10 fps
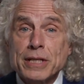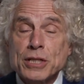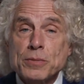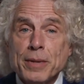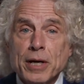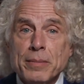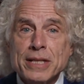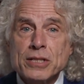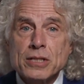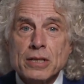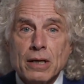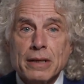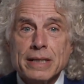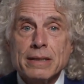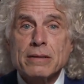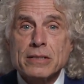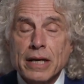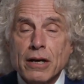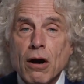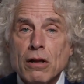experiments on the
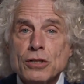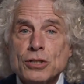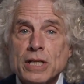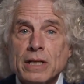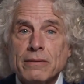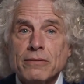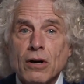psychology of